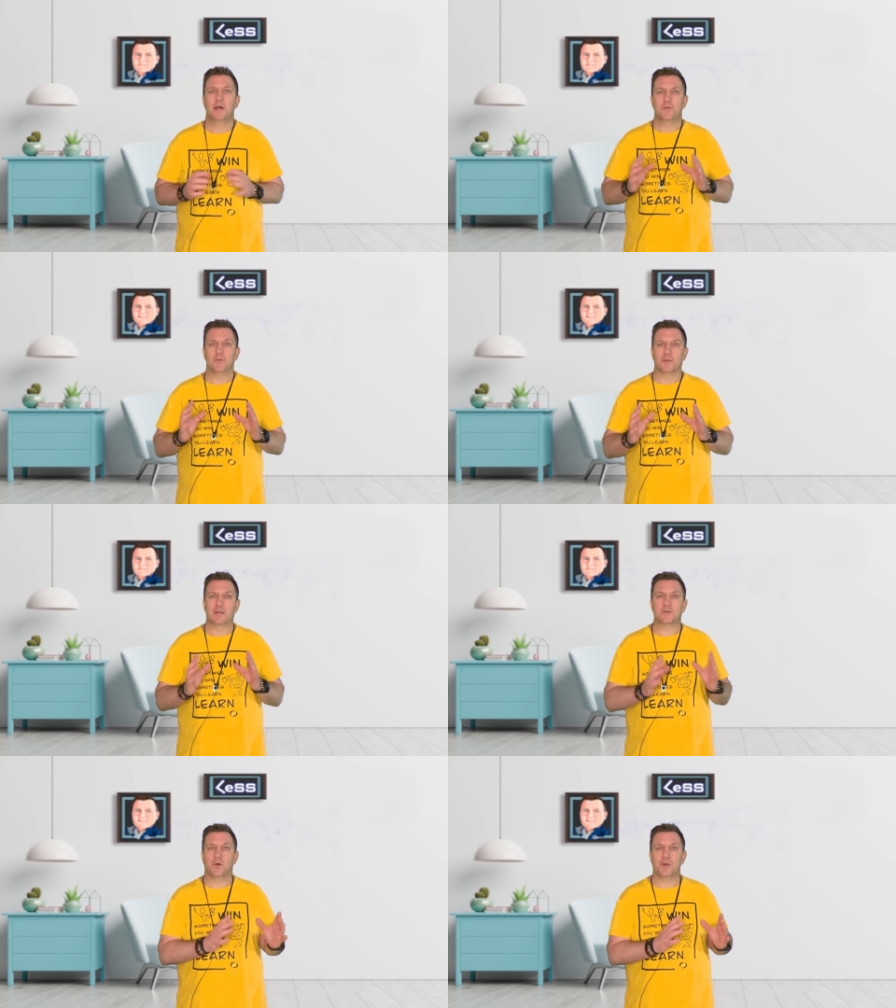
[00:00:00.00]
So
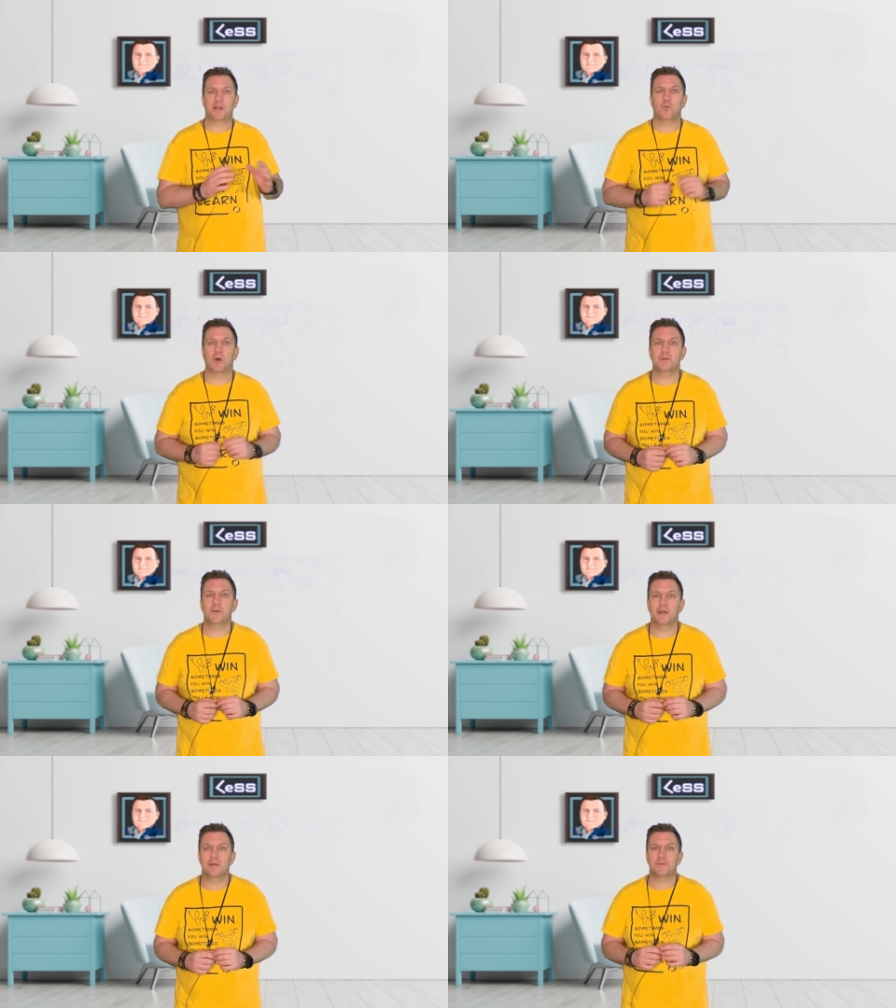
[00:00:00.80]
that's already one you
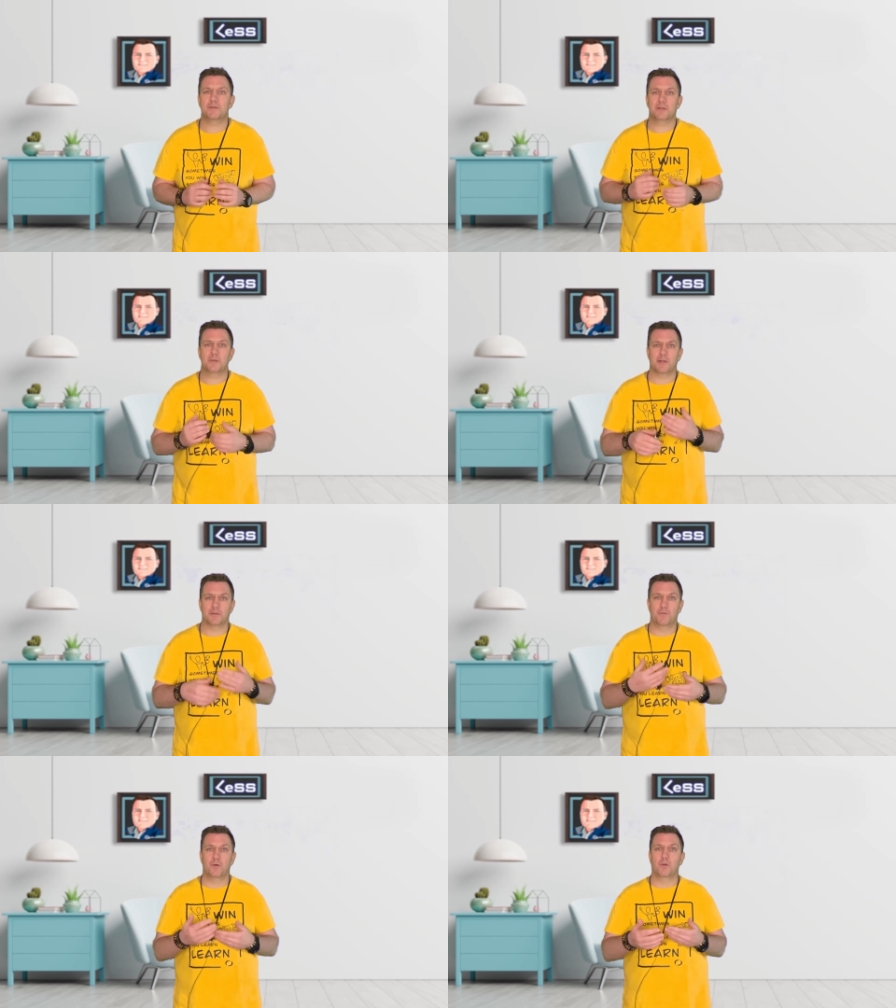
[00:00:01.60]
have that you can
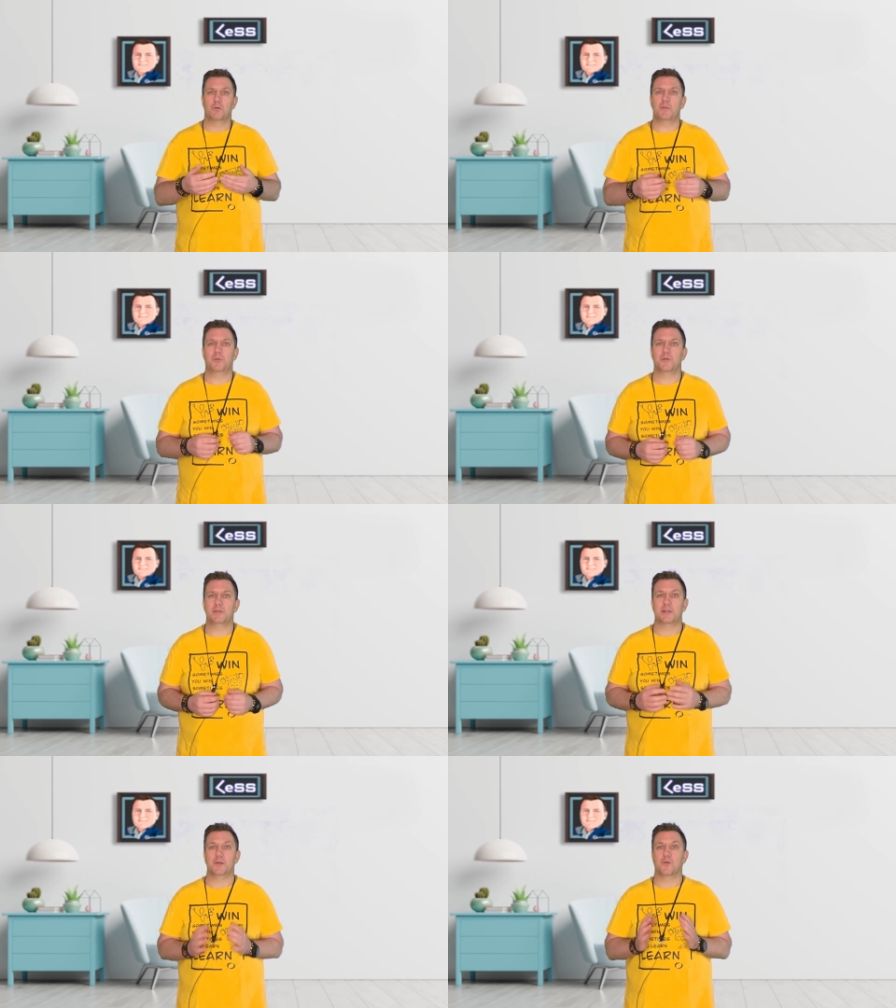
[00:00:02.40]
follow up on
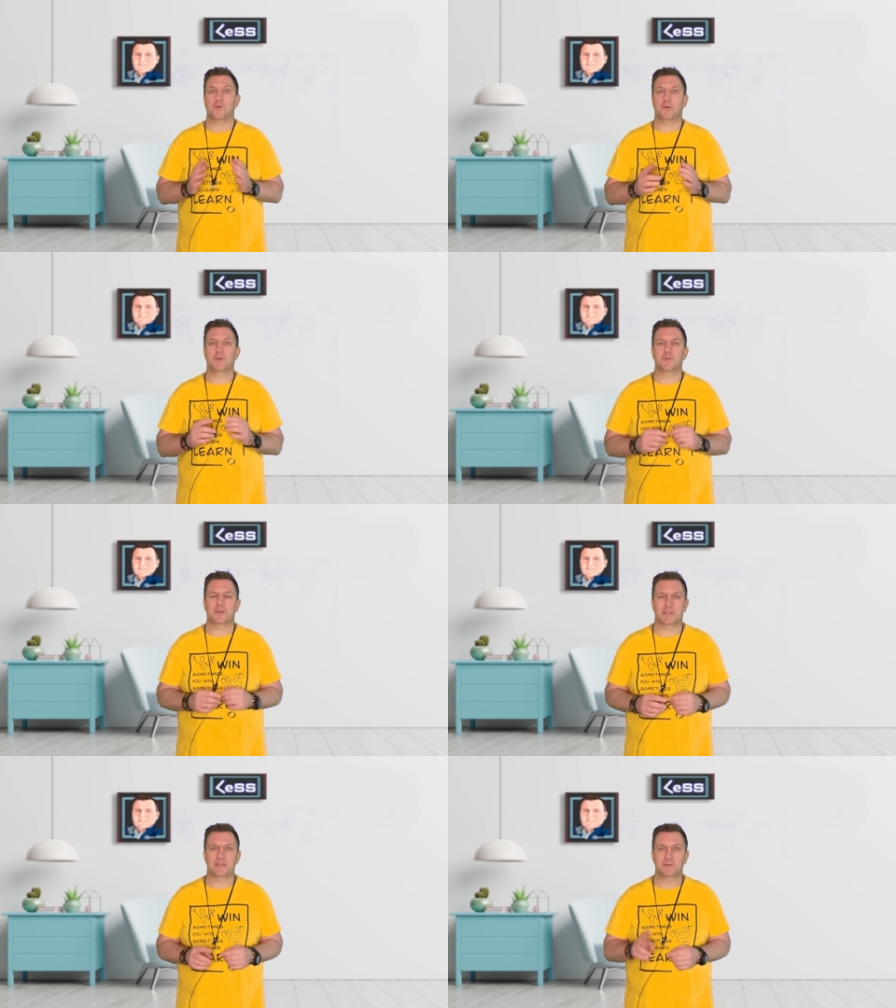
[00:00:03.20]
in your
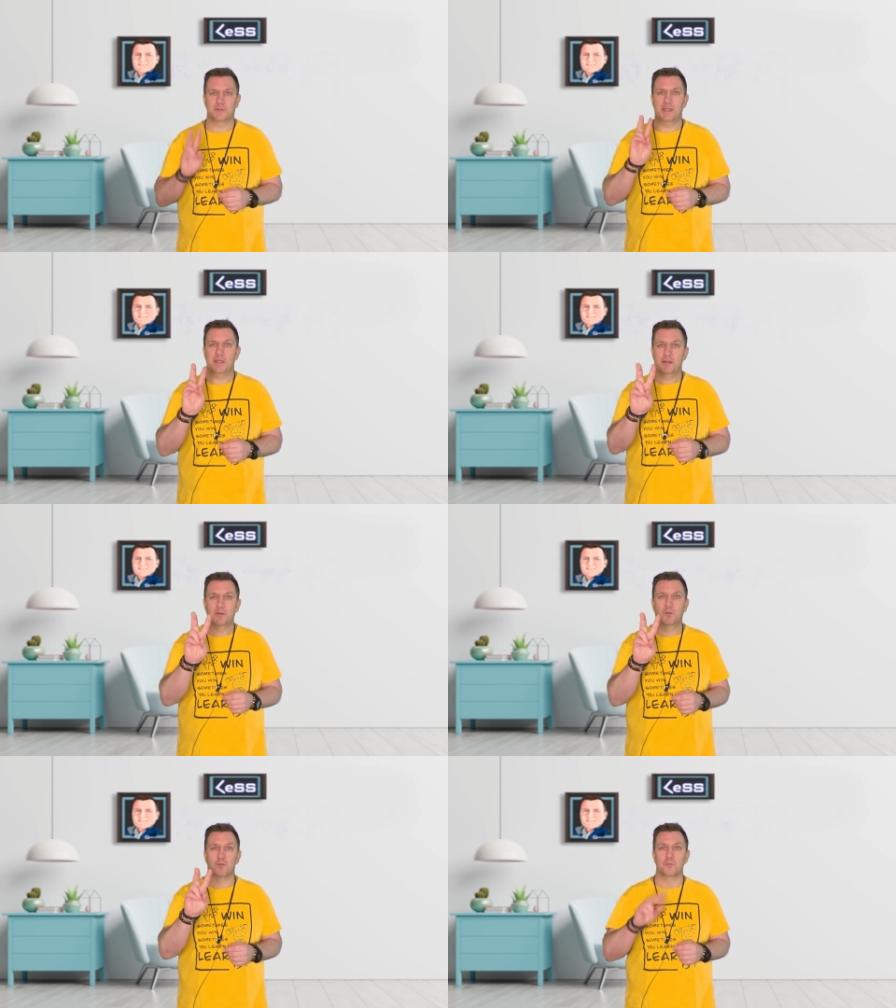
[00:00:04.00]
context. Today,
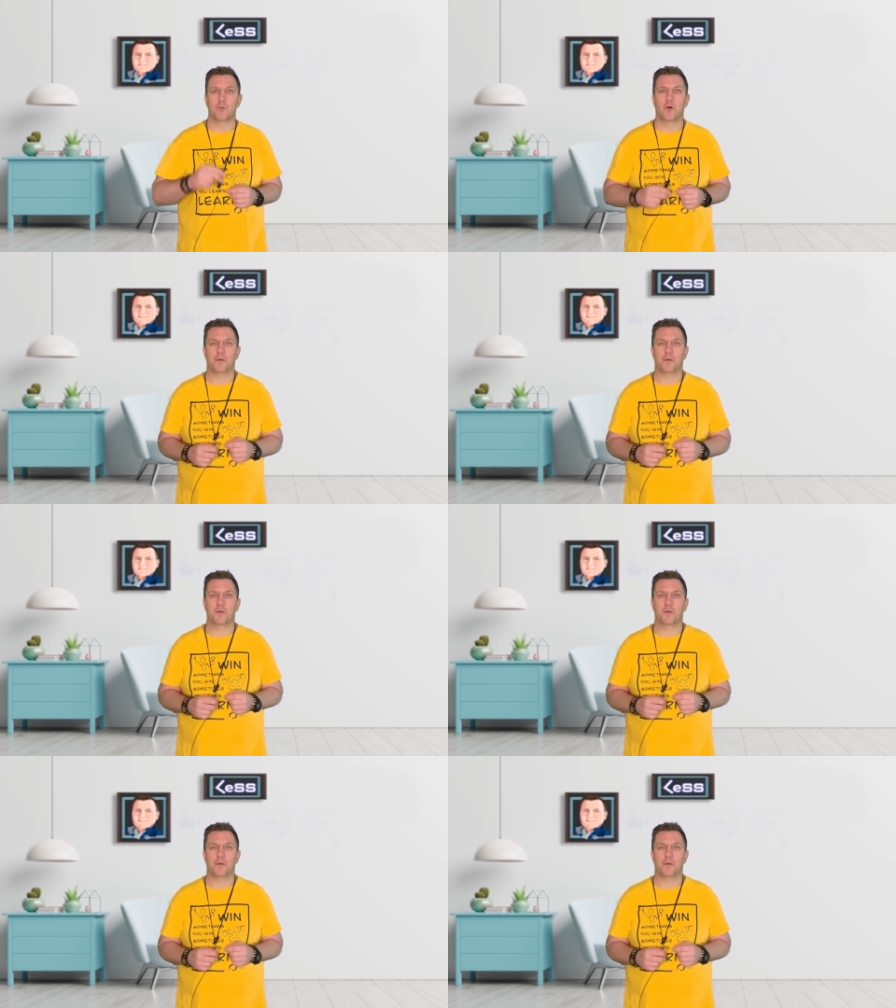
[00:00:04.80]
2 more.